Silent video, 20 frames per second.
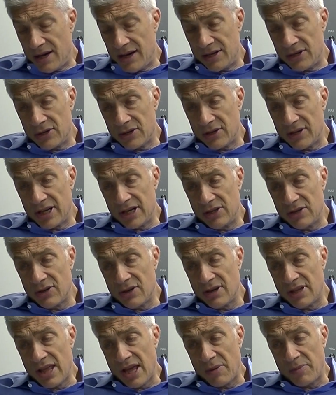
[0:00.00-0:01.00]

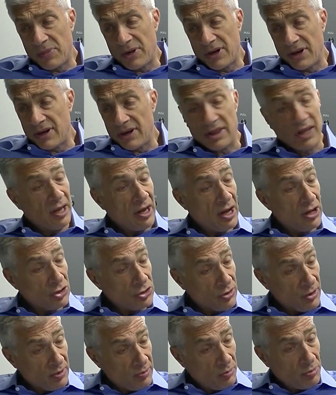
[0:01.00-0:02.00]
During that period. The
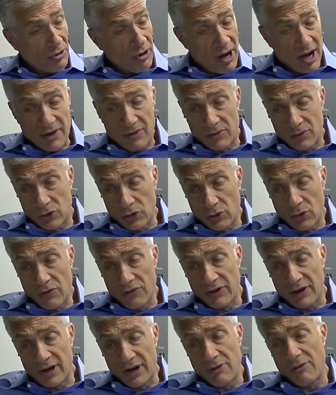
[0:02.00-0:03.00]
country grew
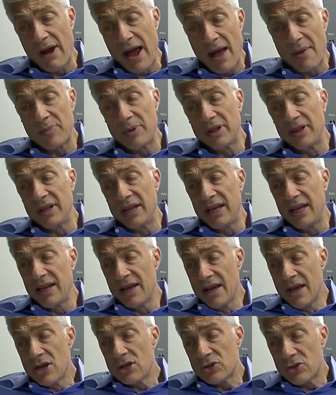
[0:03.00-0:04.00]
very rapidly.
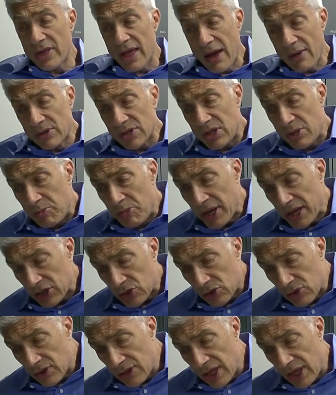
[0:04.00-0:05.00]
So that was the
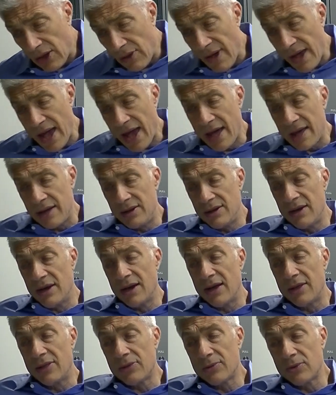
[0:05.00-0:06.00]
picture that you had
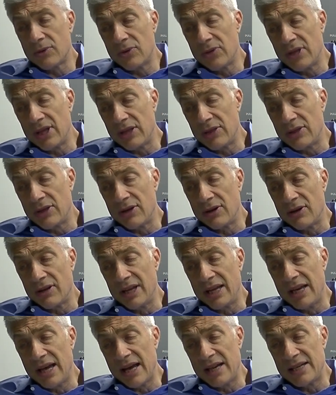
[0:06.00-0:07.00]
through the
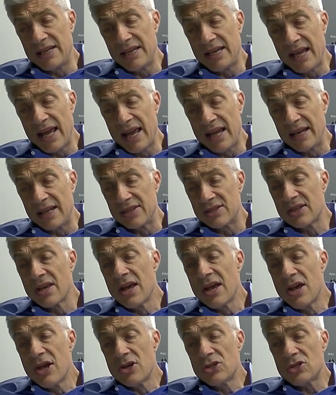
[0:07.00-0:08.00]
early 1980s.
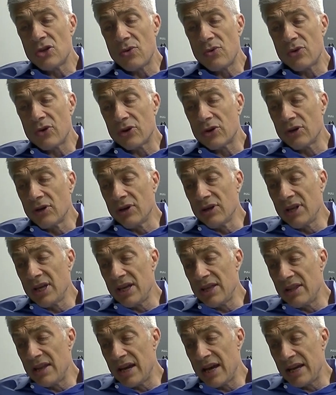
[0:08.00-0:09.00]
So early
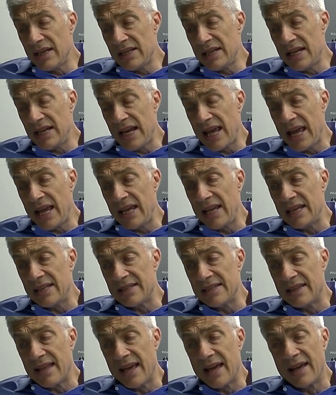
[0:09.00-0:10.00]
in the
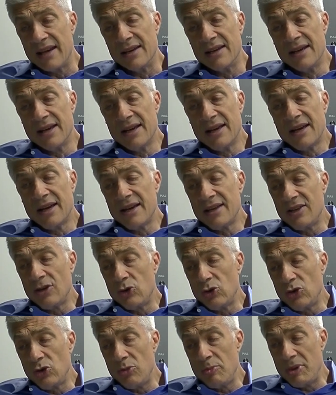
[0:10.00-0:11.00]
1980s then,
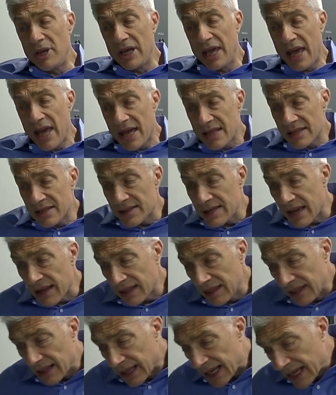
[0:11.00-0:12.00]
you began
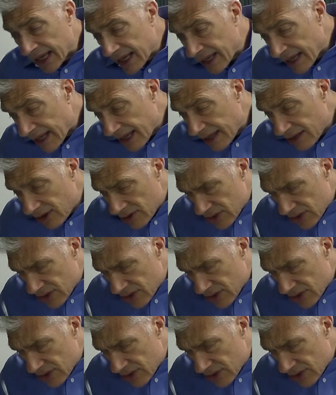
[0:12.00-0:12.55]
suddenly, and you